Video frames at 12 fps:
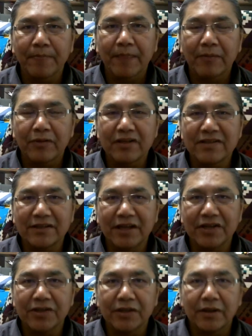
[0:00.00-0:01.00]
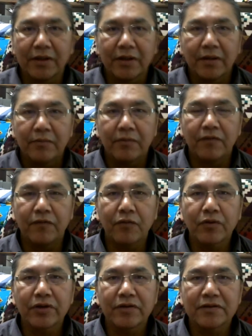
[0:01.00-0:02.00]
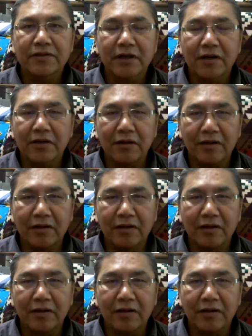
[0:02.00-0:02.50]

presentation here. Before you start